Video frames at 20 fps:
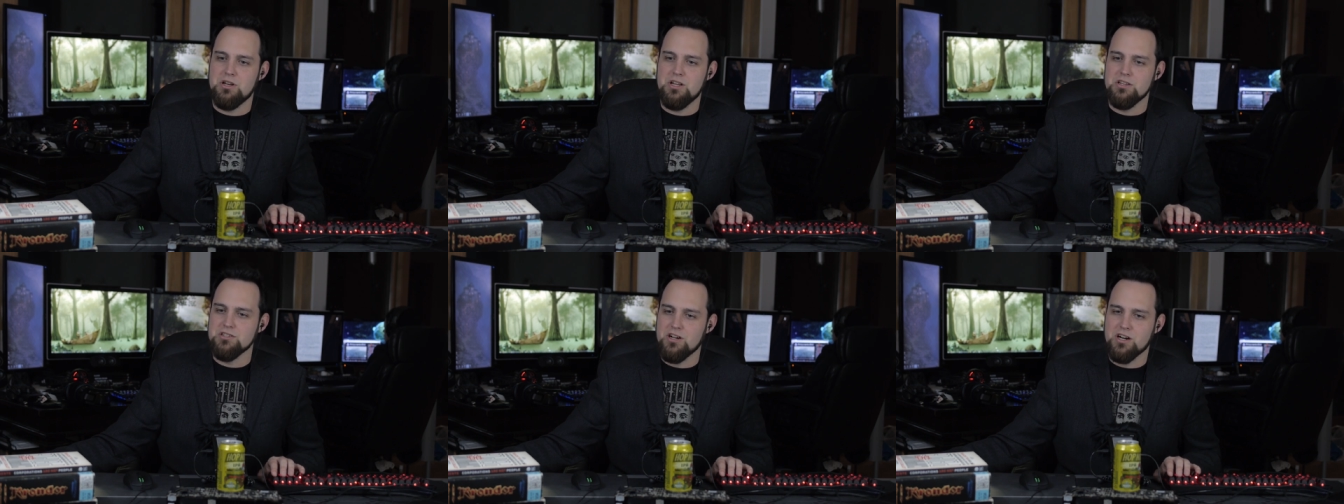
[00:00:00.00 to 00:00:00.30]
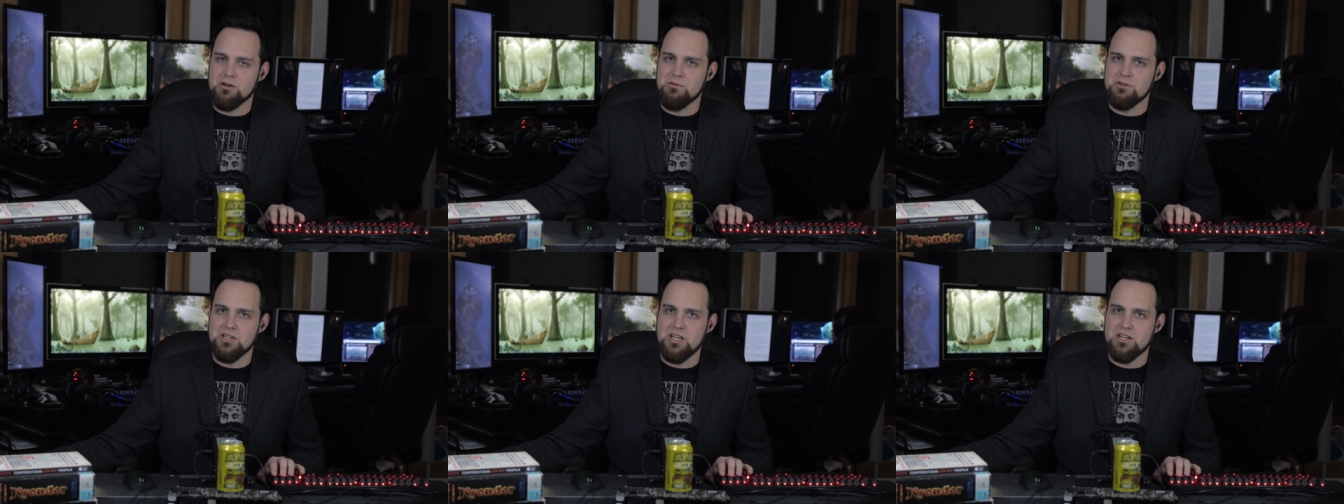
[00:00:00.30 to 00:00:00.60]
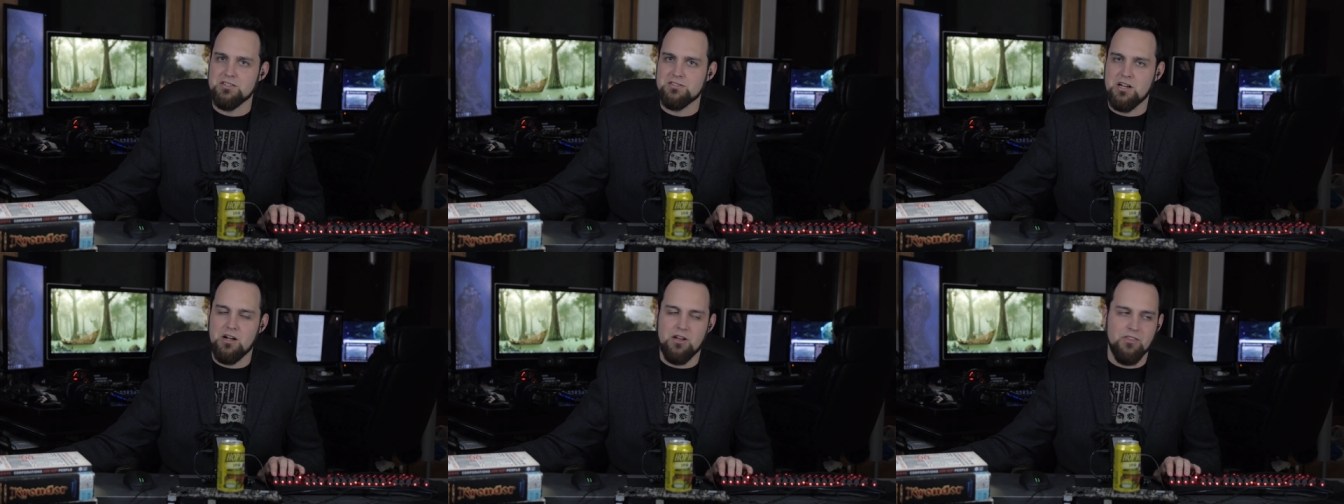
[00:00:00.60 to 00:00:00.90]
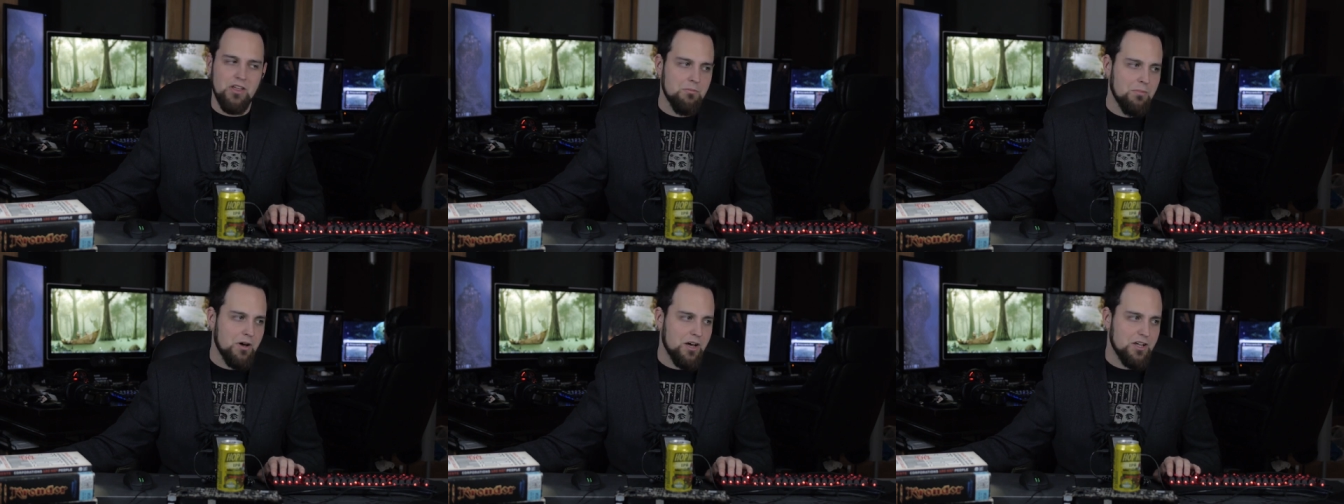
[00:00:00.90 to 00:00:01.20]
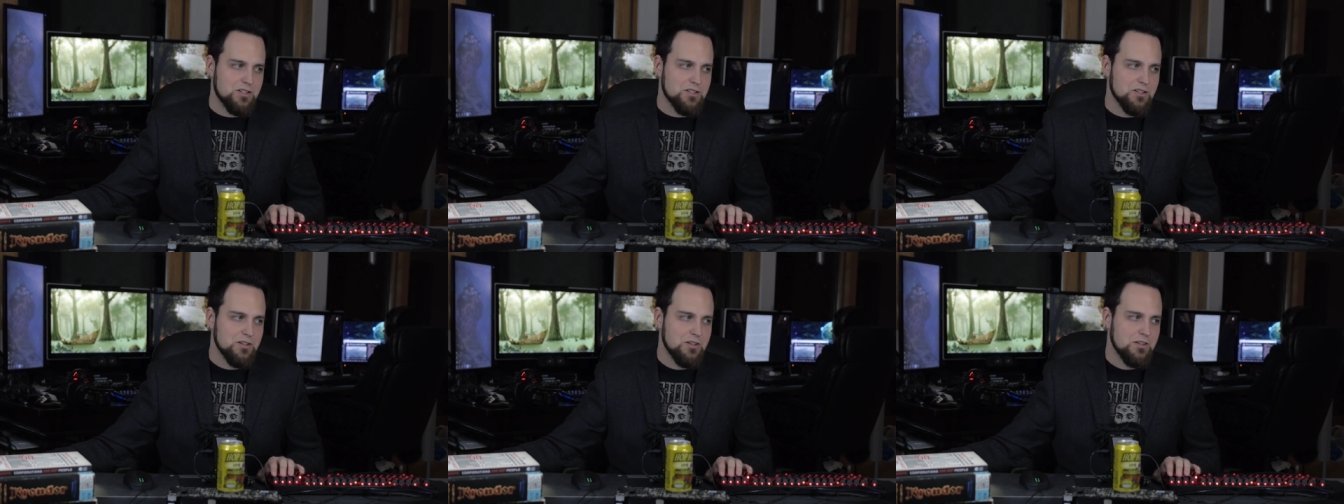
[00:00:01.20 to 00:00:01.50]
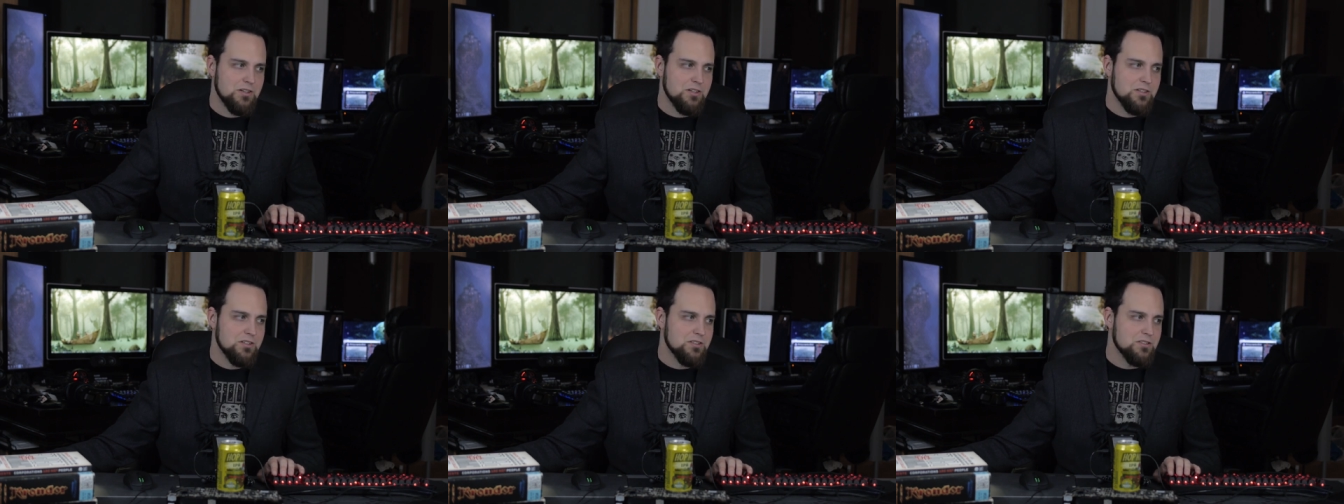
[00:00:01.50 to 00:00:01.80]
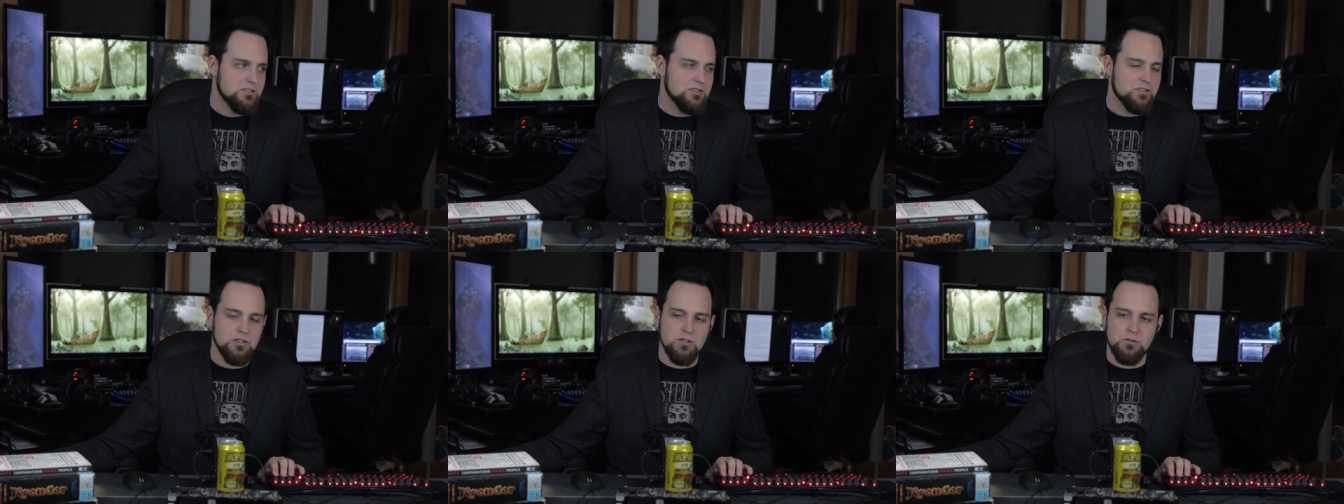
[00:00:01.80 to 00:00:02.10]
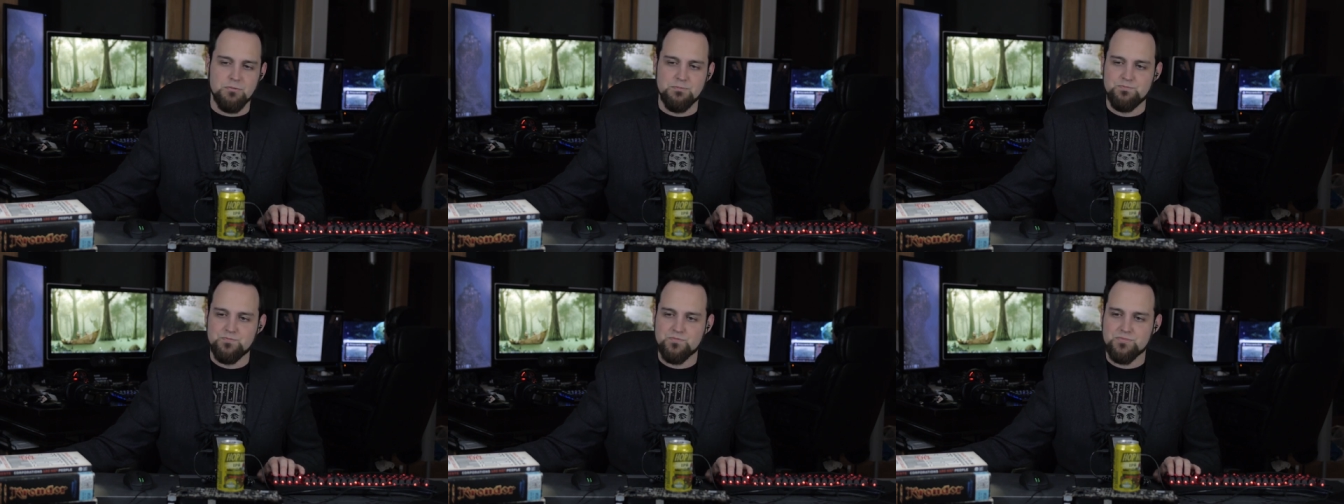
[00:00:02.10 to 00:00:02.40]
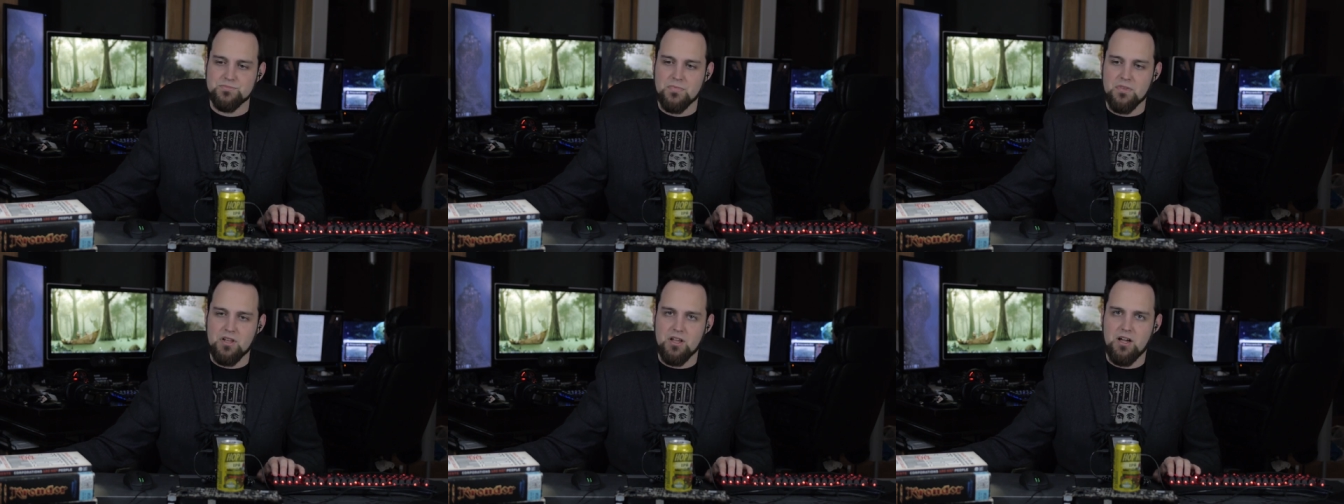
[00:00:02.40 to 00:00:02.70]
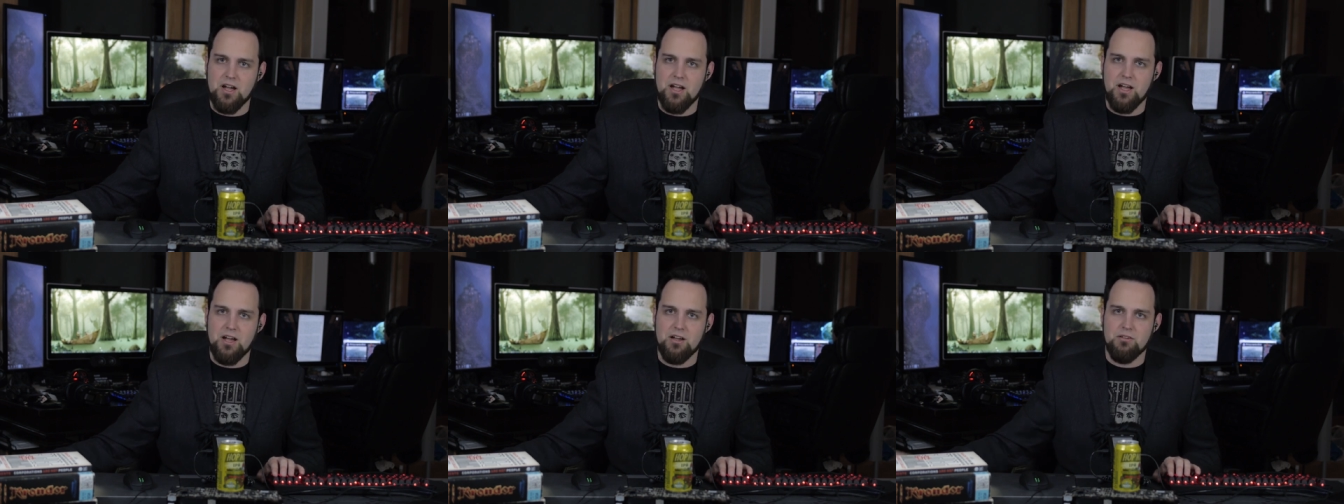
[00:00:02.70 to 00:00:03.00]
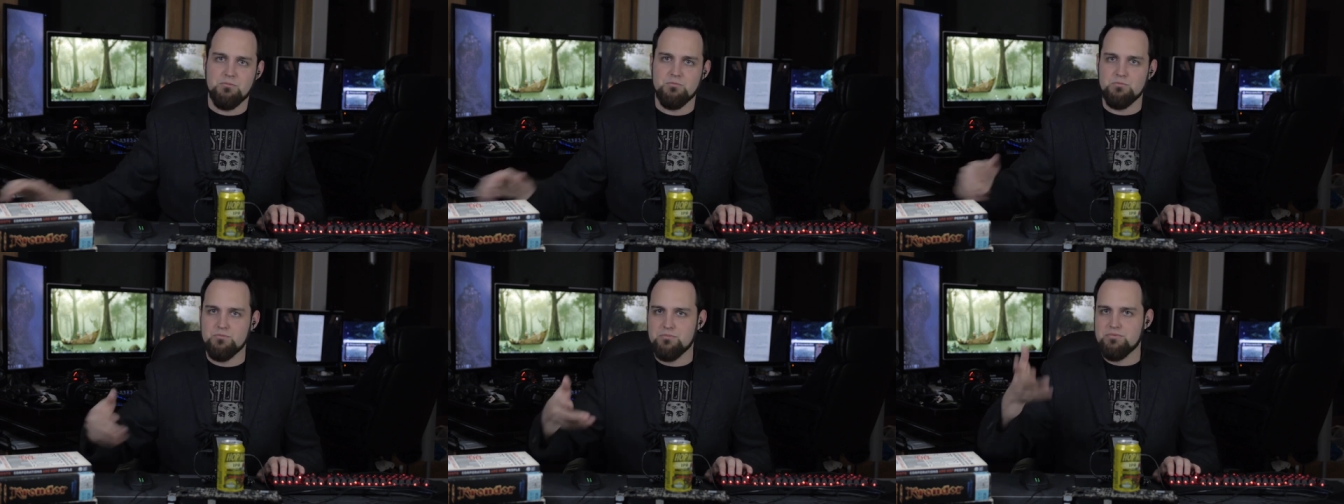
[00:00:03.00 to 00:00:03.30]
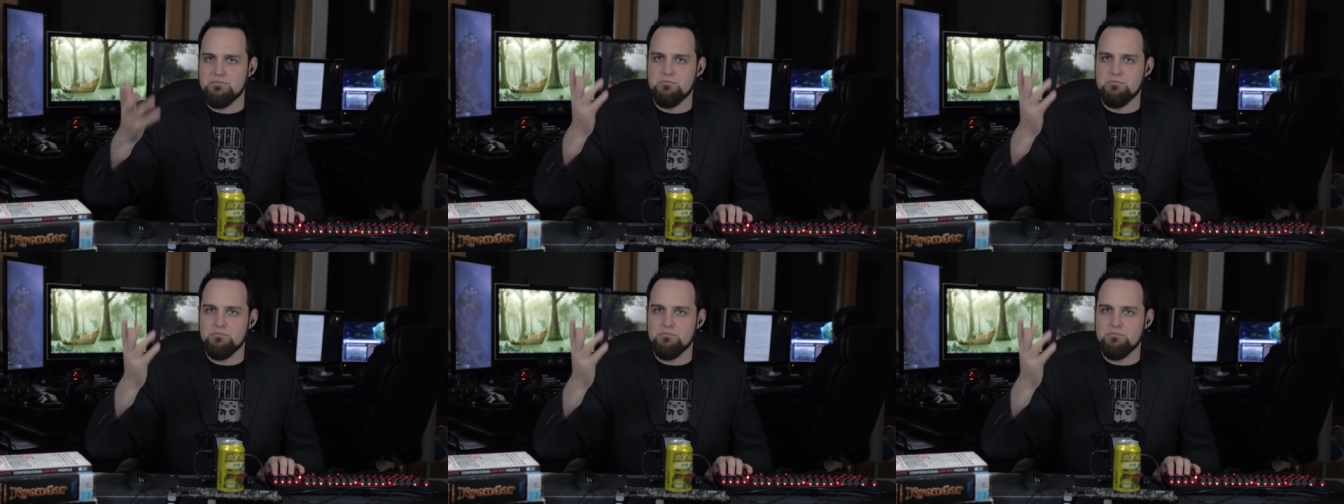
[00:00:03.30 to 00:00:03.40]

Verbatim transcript: and we didn't talk about the NSA all that much. So, I,